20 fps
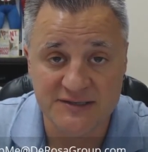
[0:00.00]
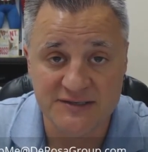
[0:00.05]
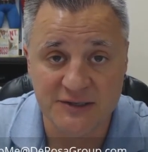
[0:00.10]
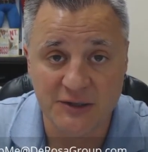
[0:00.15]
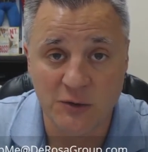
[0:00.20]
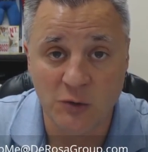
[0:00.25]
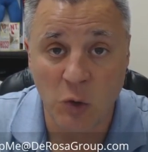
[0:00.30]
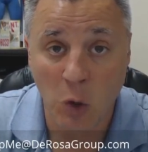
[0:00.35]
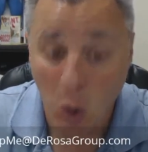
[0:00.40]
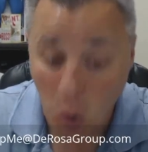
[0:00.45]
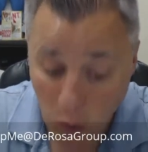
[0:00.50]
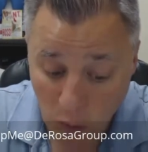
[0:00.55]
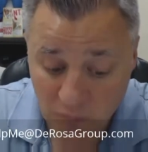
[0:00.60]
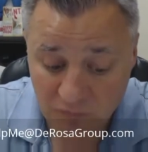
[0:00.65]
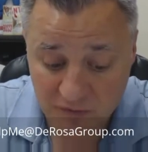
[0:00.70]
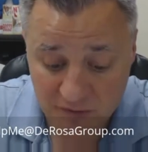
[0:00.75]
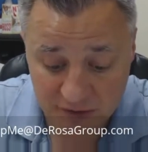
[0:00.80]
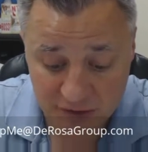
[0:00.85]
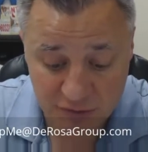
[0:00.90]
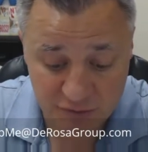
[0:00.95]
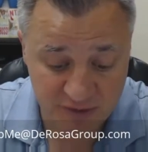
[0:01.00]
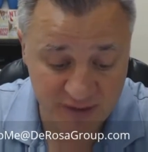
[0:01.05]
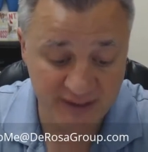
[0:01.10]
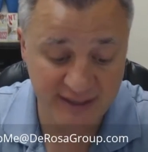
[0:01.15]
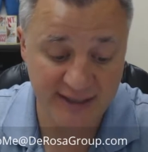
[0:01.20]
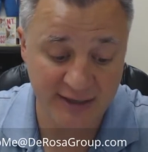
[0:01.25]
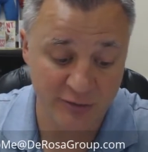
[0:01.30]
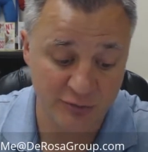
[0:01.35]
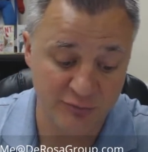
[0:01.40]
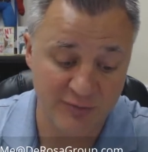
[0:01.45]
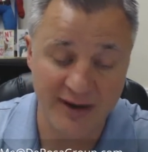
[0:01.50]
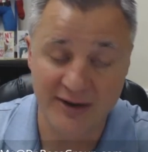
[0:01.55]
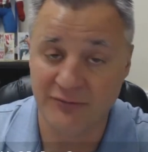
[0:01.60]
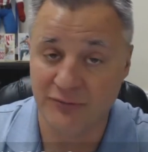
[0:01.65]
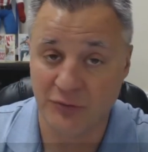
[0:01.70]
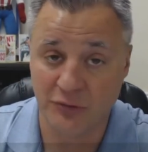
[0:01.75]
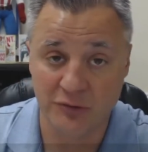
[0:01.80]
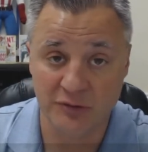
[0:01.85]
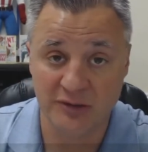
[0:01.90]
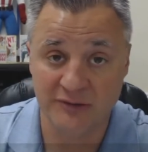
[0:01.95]
So hopefully you can get a rent
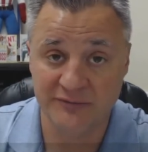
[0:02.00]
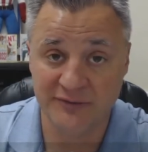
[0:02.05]
roll.